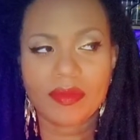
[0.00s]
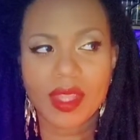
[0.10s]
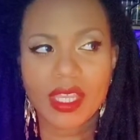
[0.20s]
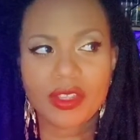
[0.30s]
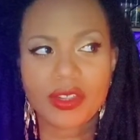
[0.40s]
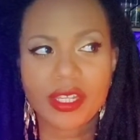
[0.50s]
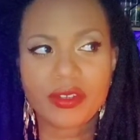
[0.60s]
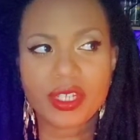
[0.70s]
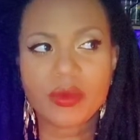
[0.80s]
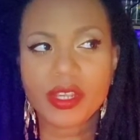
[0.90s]
in your
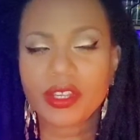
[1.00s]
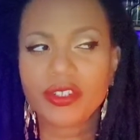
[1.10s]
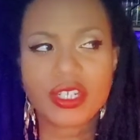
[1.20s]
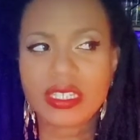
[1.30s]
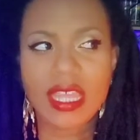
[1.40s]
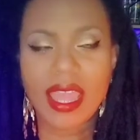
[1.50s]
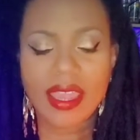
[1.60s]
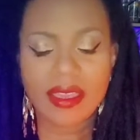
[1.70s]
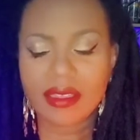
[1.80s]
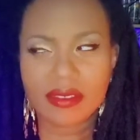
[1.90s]
energy where you're just
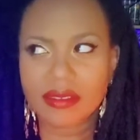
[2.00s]
like,